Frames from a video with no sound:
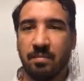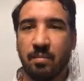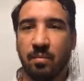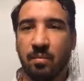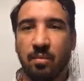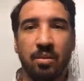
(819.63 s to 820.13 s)

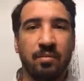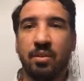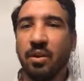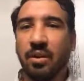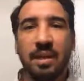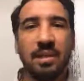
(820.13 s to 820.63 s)
Well, if you
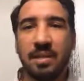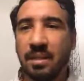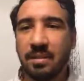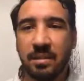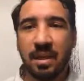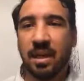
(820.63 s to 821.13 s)
don't get
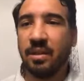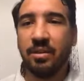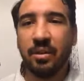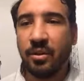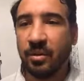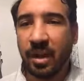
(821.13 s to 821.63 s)
tested, how do you know
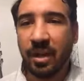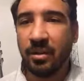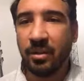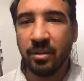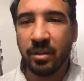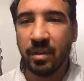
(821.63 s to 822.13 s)
you're
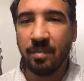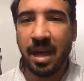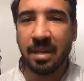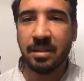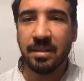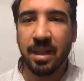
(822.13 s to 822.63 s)
going to
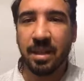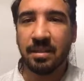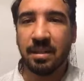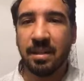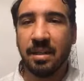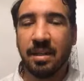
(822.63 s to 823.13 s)
pass the test?
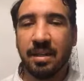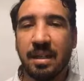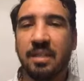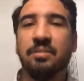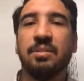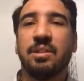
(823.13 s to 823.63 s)
That's
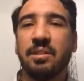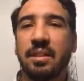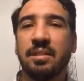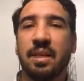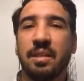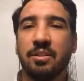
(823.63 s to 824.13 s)
the reason they
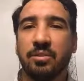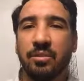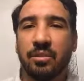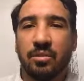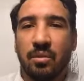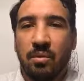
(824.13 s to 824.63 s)
test you in
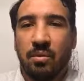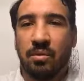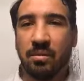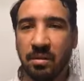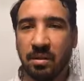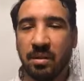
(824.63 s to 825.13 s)
school.
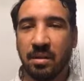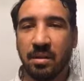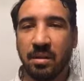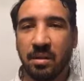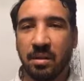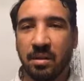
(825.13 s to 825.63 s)

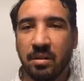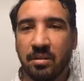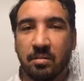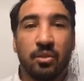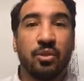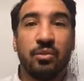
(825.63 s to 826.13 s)

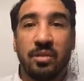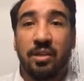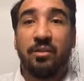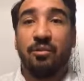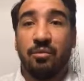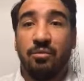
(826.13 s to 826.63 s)
To make sure that
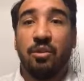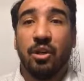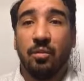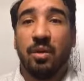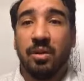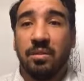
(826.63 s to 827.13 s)
you do know
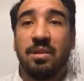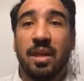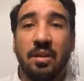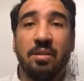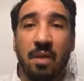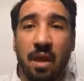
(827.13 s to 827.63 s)
what you say
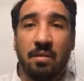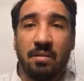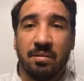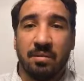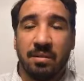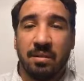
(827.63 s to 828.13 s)
you know.
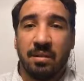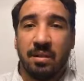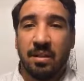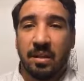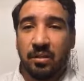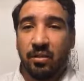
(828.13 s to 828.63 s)

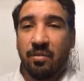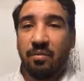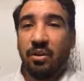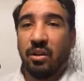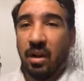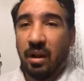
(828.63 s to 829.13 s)
So if
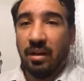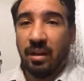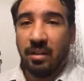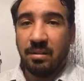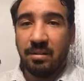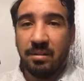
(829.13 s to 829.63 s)
you're learning